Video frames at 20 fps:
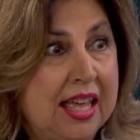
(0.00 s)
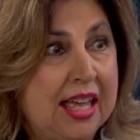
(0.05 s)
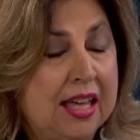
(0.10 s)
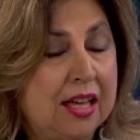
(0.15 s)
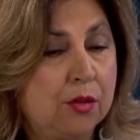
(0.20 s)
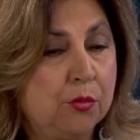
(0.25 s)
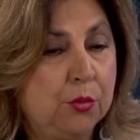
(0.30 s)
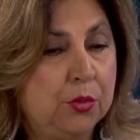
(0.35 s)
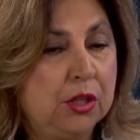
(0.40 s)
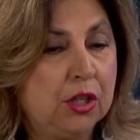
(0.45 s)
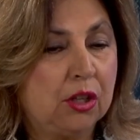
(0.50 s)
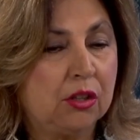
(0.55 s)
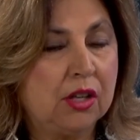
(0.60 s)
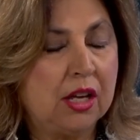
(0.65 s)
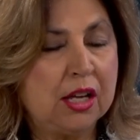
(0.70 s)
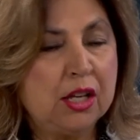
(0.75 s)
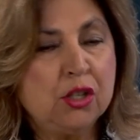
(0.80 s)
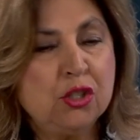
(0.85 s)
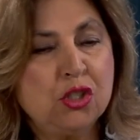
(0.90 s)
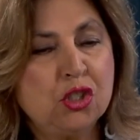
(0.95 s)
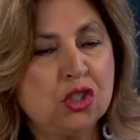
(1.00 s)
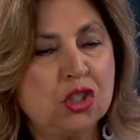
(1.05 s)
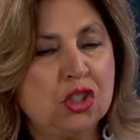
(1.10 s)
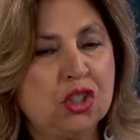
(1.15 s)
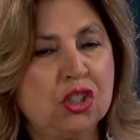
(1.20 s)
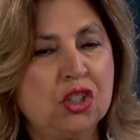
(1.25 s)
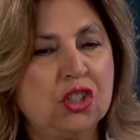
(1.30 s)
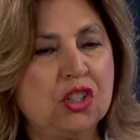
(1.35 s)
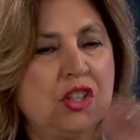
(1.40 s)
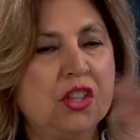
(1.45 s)
and we are
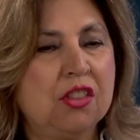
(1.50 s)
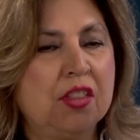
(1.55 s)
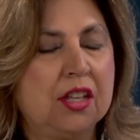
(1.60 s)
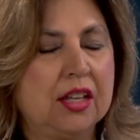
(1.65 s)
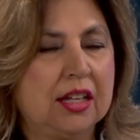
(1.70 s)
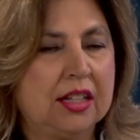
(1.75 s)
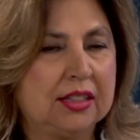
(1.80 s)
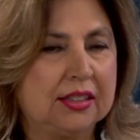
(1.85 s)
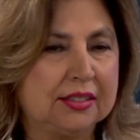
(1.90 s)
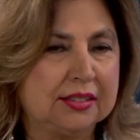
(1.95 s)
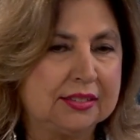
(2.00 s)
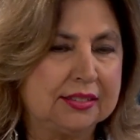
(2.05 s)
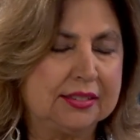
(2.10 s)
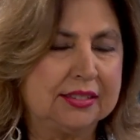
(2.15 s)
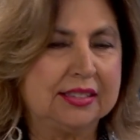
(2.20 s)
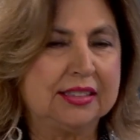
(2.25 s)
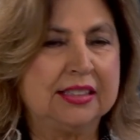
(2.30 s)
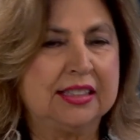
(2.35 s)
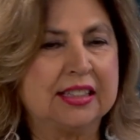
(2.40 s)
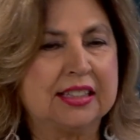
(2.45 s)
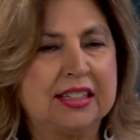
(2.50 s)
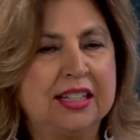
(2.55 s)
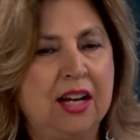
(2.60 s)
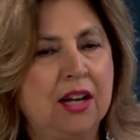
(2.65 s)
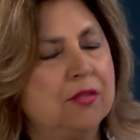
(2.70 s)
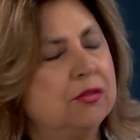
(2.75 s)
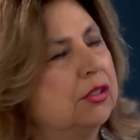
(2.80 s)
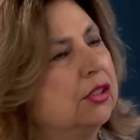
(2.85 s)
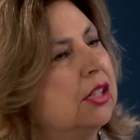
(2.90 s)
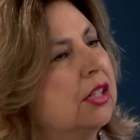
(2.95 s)
under the the
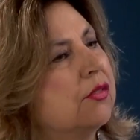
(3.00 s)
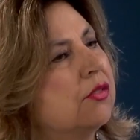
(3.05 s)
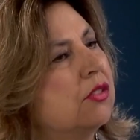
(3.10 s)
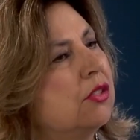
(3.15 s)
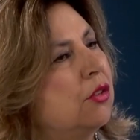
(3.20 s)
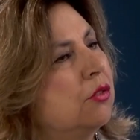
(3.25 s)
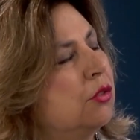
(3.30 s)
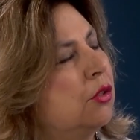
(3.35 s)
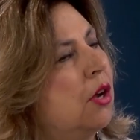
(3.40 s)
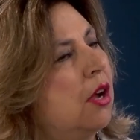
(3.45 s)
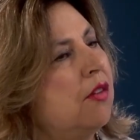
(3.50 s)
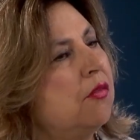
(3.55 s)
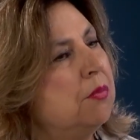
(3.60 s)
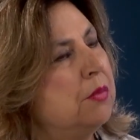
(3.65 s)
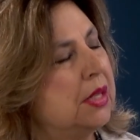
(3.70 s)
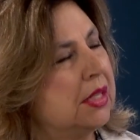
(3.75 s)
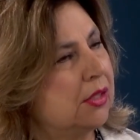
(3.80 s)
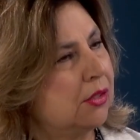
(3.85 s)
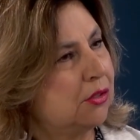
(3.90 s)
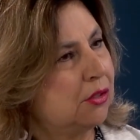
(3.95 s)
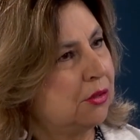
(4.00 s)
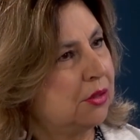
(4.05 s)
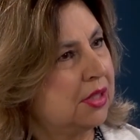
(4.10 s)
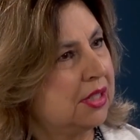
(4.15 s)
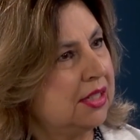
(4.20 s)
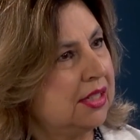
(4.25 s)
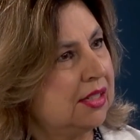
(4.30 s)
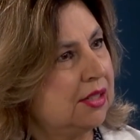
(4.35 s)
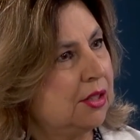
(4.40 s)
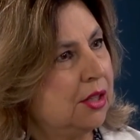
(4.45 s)
cover of Stonecroft Ministries,